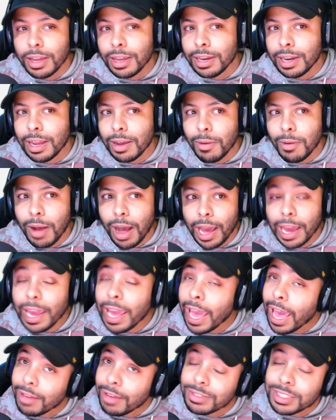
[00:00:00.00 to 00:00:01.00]
Now, I
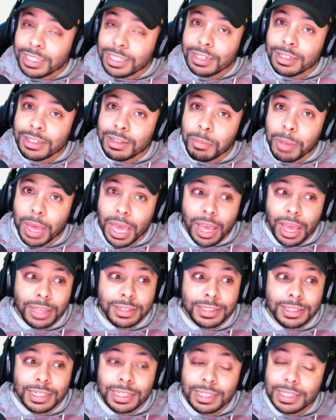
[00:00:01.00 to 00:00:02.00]
have seen in the
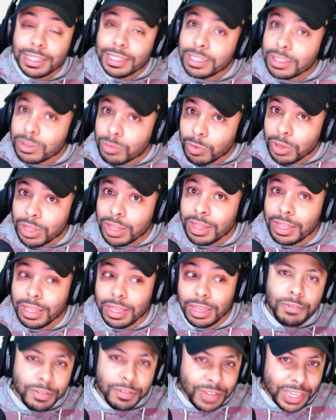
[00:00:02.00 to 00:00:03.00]
past, at least with
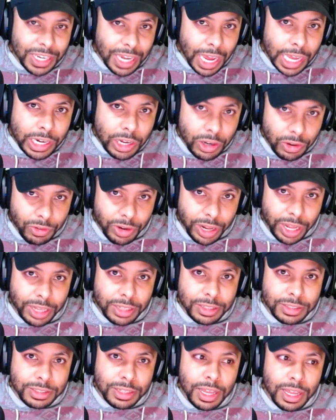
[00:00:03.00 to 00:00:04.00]
the
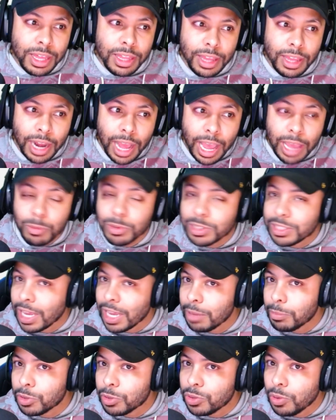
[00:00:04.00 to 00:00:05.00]
5900X, that I was
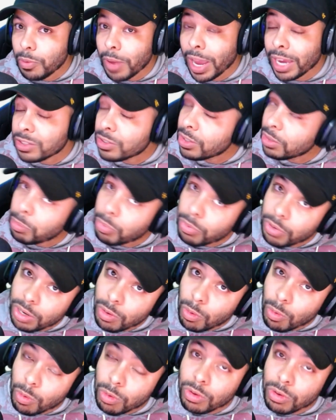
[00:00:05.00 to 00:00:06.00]
able to actually
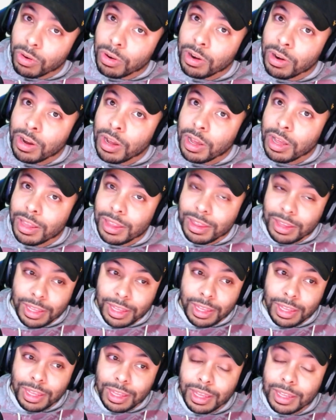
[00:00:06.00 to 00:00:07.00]
pre-order
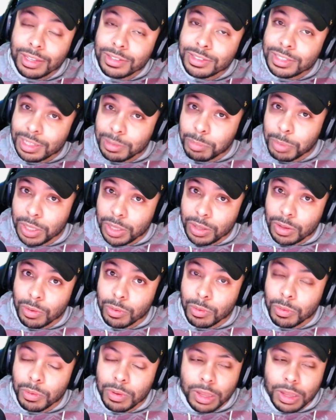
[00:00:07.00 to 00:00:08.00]
the CPU.